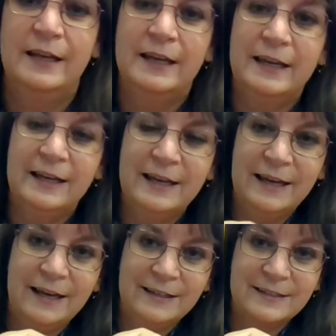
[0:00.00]
It
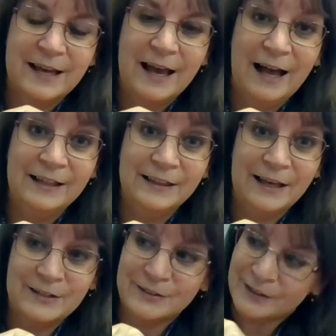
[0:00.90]
is a
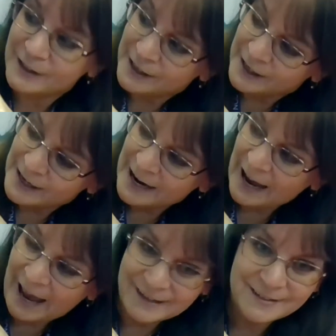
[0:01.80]
letter
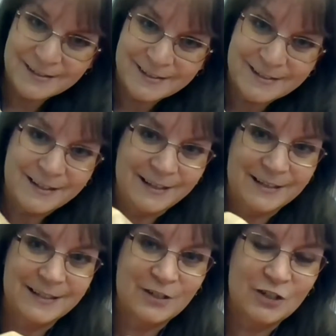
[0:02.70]
S.
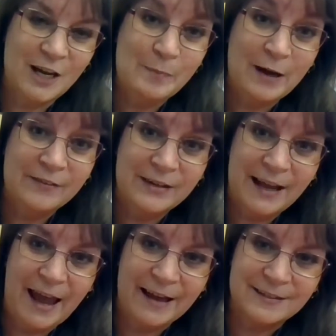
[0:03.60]
It's the shape of an
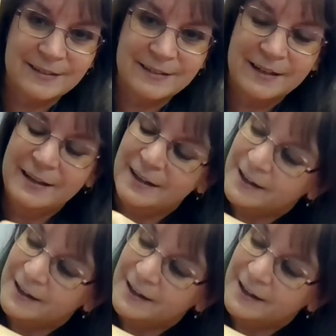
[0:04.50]
S.